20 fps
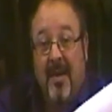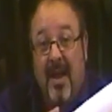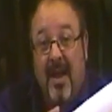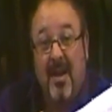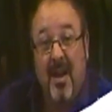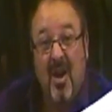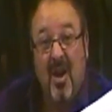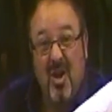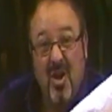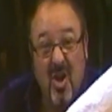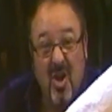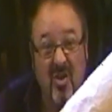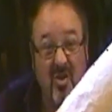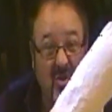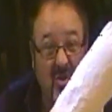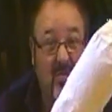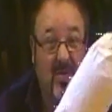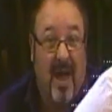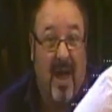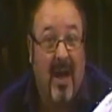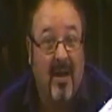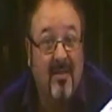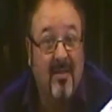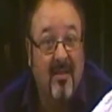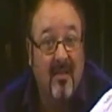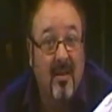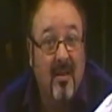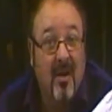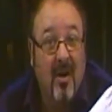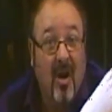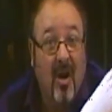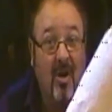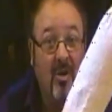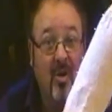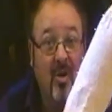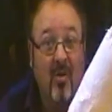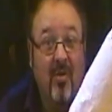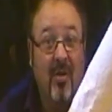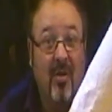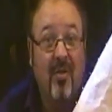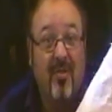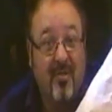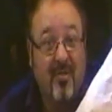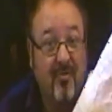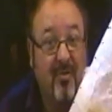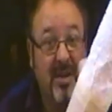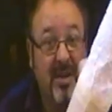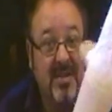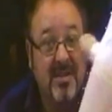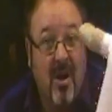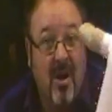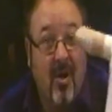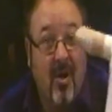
And then you do that another three